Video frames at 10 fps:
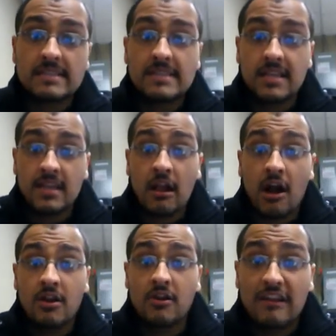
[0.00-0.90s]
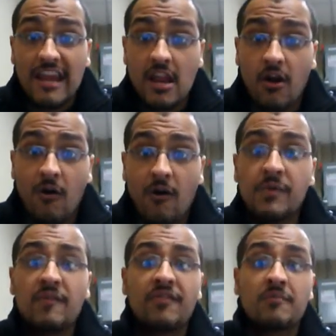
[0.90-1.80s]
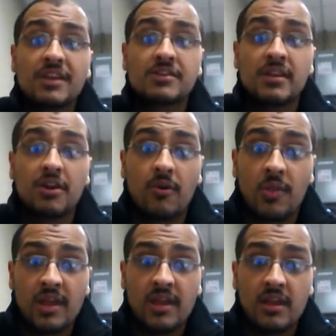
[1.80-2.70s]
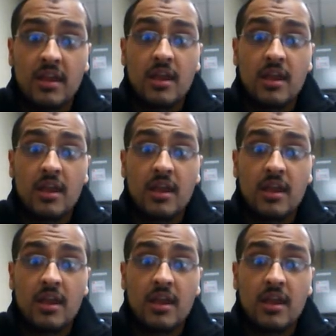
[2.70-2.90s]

as they tend to congregate all the information currently